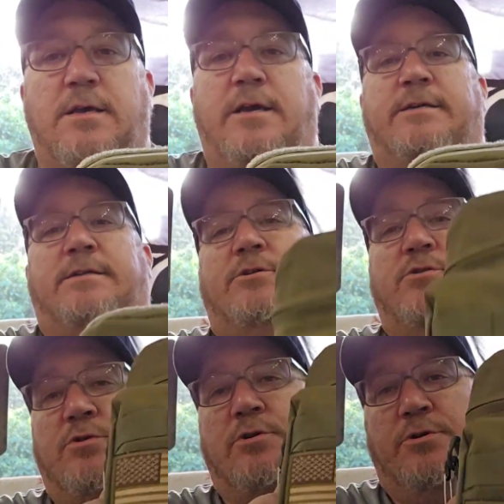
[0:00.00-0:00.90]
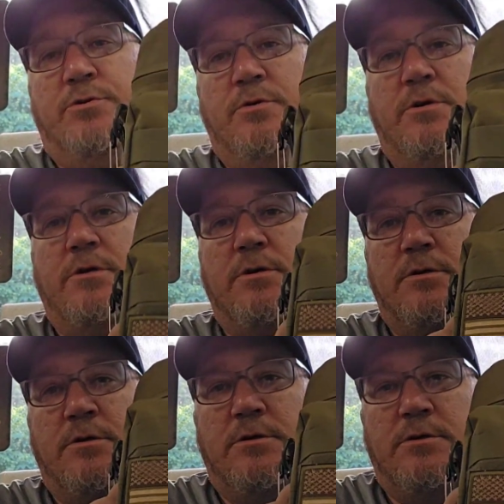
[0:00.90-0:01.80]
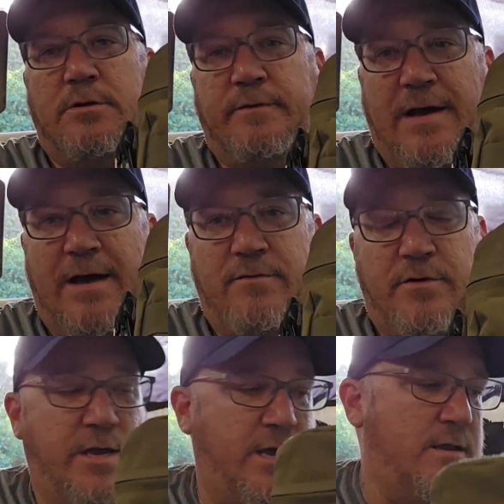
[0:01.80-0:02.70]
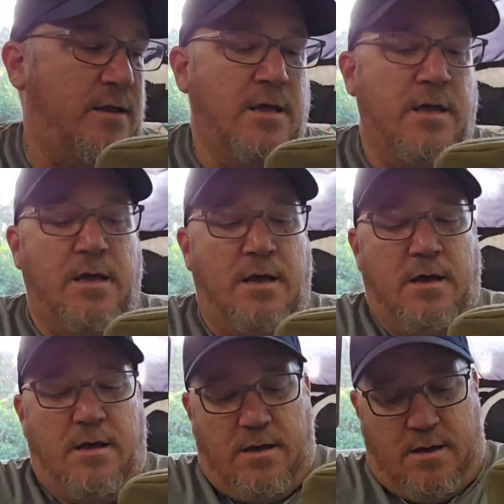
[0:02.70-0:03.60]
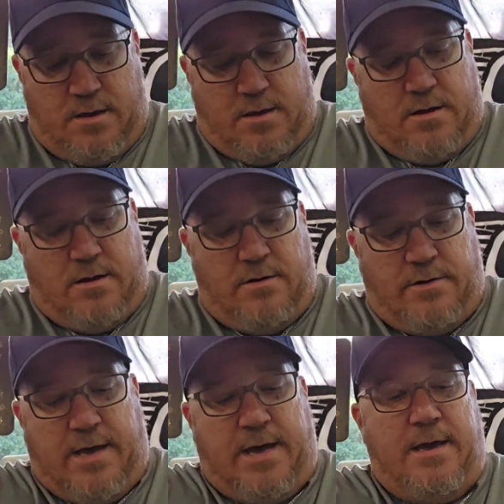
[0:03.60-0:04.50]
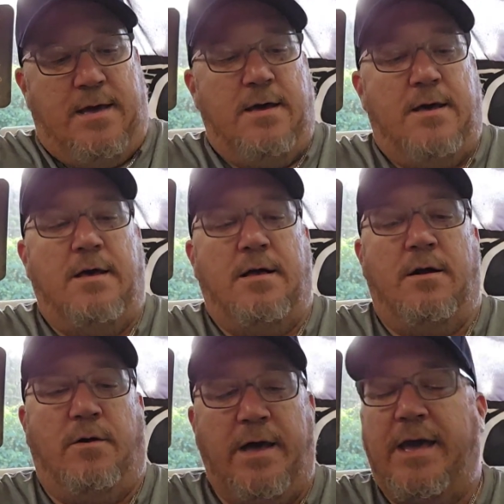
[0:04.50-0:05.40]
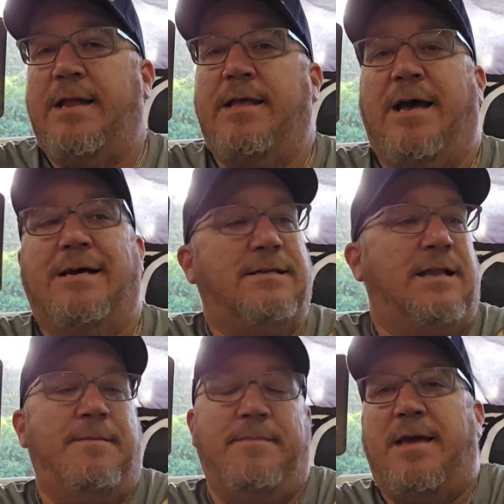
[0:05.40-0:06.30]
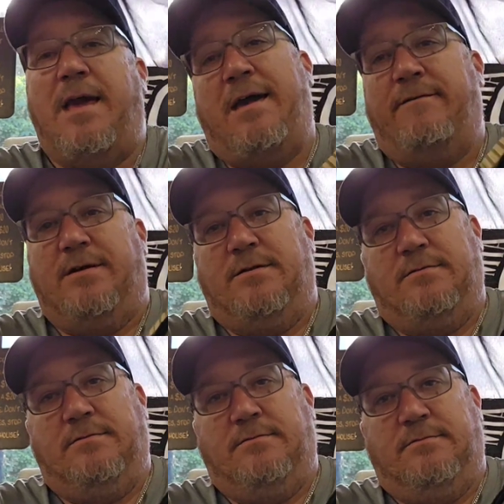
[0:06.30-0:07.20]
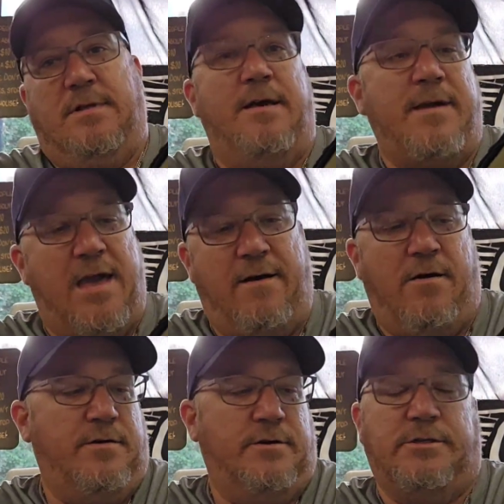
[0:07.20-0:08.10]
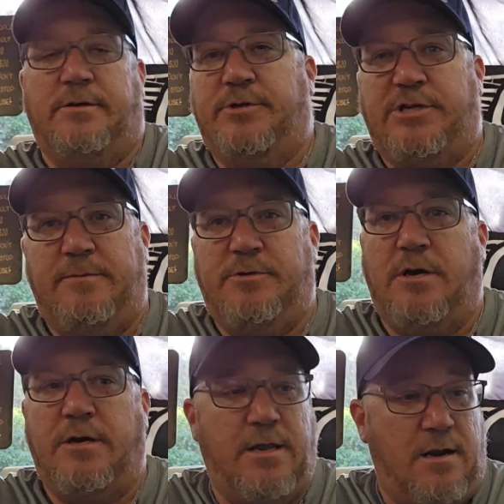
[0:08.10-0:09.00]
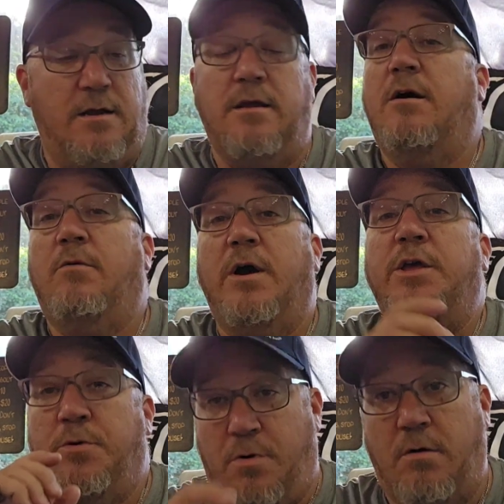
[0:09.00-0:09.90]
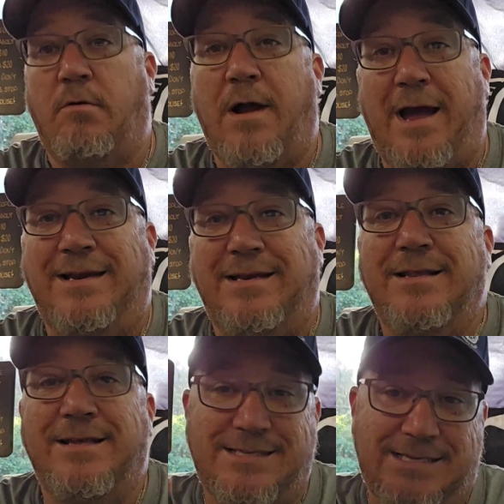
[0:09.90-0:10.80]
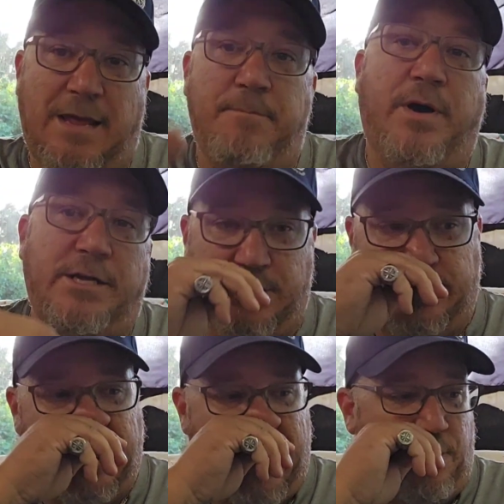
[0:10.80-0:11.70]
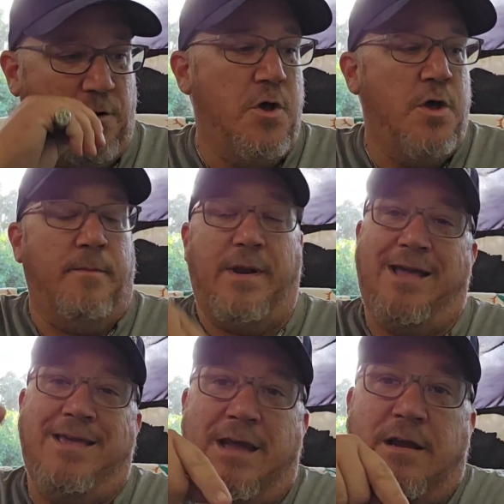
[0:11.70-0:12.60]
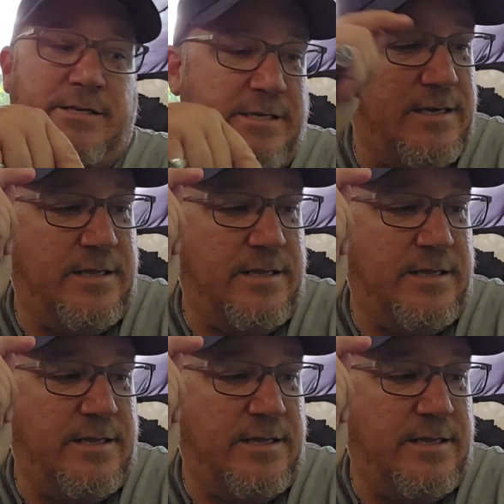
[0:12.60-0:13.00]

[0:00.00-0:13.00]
is a true survival kit. Okay, go ahead, guys. Let me have it. Let me have. Oh, there's some cheap junk in there. You know what? You are right. This is a budget channel, but I guarantee